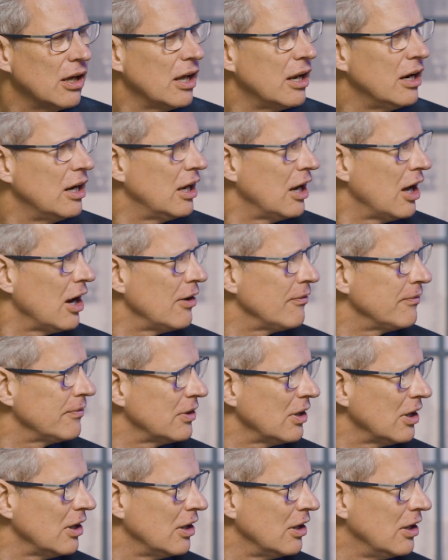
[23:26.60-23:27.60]
and
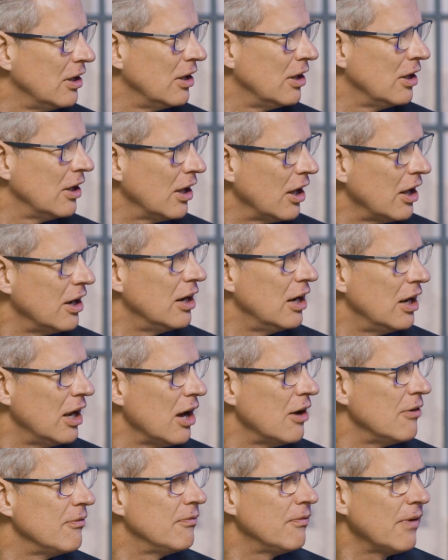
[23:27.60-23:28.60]
laughter and
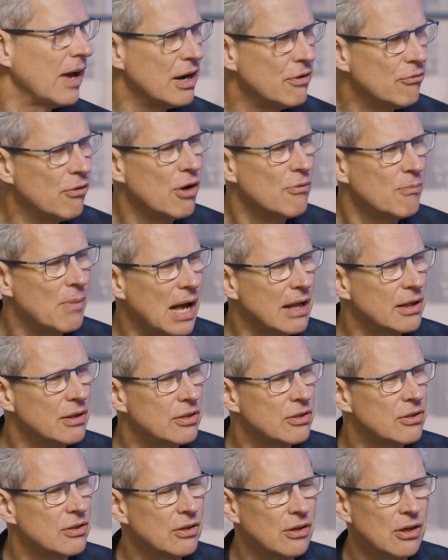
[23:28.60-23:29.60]
love and
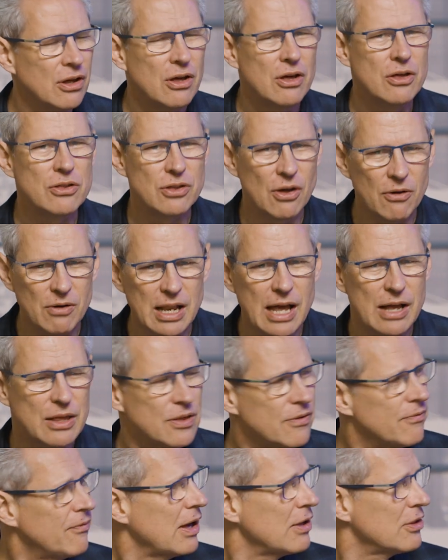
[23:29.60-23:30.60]
romance. So
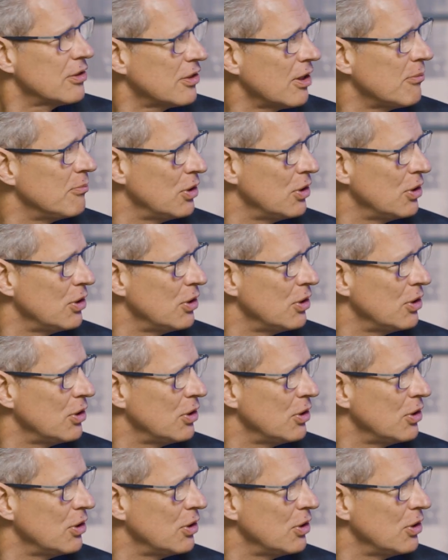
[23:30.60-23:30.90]
let's face the